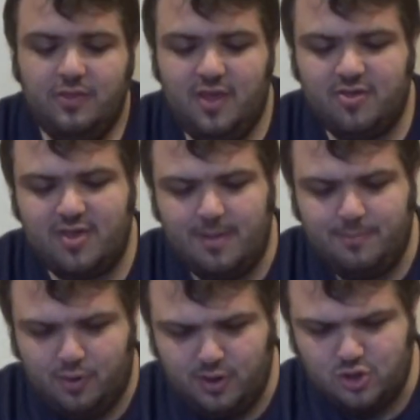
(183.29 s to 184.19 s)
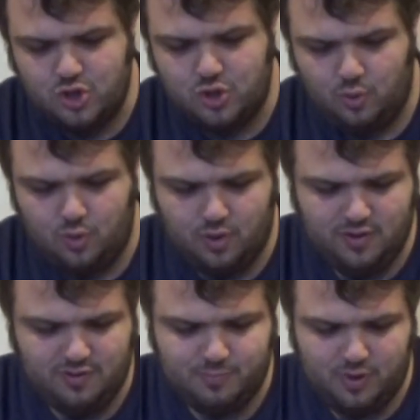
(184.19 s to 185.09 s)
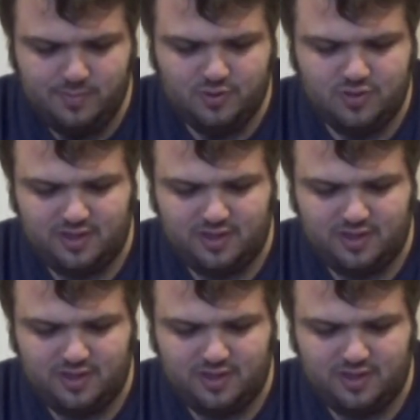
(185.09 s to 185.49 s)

This, I'm pretty sure, is pretty much